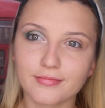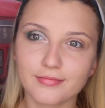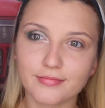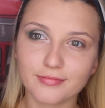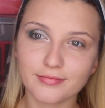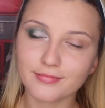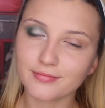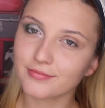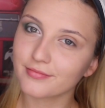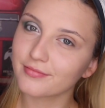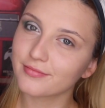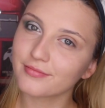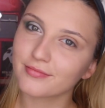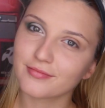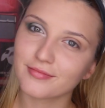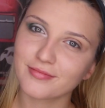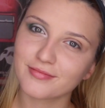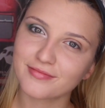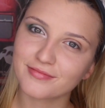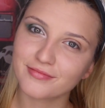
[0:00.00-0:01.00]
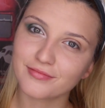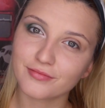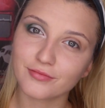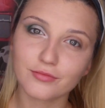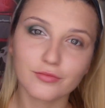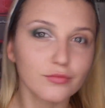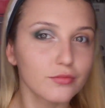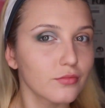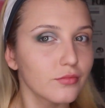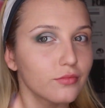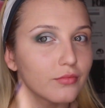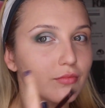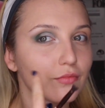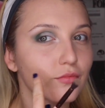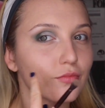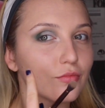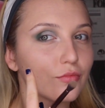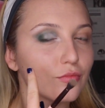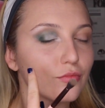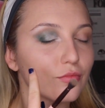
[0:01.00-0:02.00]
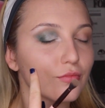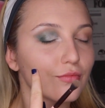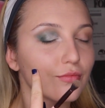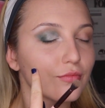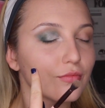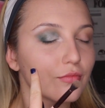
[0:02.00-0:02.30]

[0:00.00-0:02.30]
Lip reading: of my foundation, it just ends up looking a